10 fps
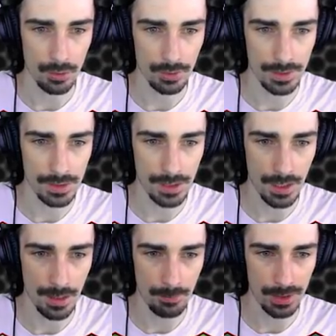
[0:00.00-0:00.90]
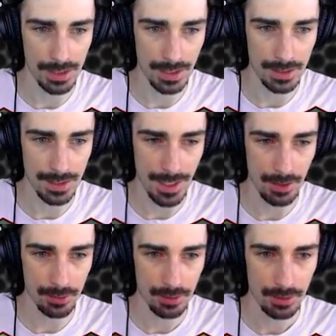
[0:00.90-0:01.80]
Let's bring this thing
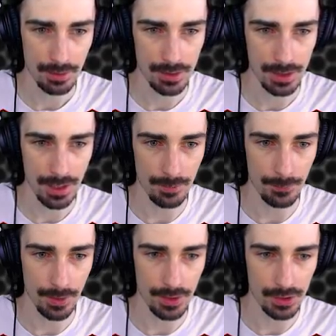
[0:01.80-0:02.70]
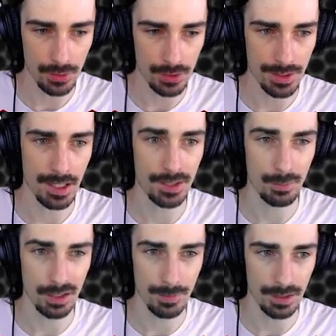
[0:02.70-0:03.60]
down. Let's see how far this goes down, then
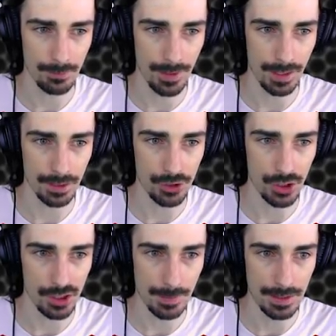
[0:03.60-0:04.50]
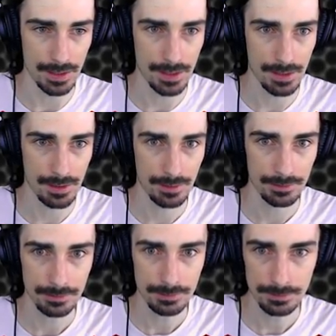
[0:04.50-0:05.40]
we can make the final adjustments.
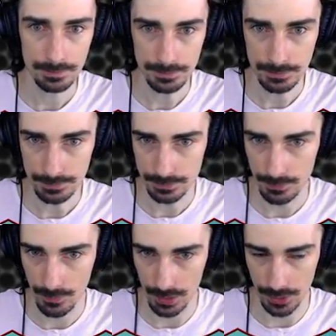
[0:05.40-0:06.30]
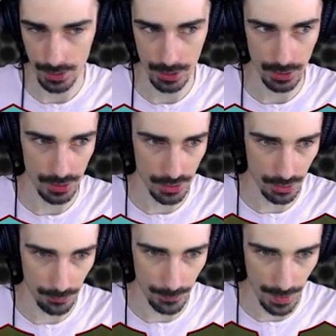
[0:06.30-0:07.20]
Looking good
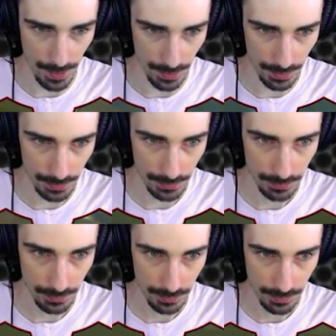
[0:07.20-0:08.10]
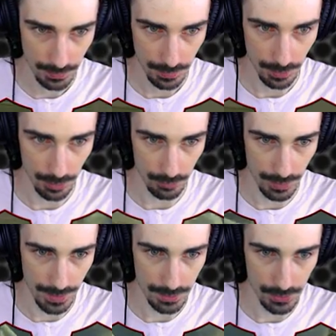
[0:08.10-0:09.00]
so far. All
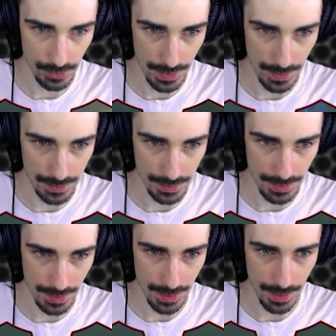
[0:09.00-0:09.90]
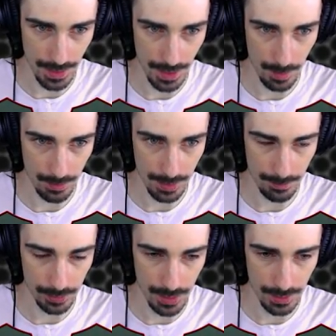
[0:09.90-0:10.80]
right, so now let's see how many
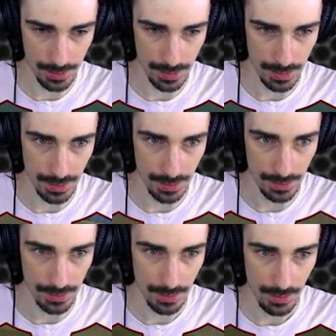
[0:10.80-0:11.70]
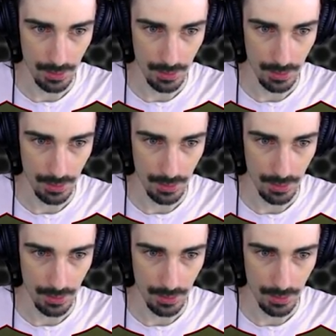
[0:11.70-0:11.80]
blocks is this.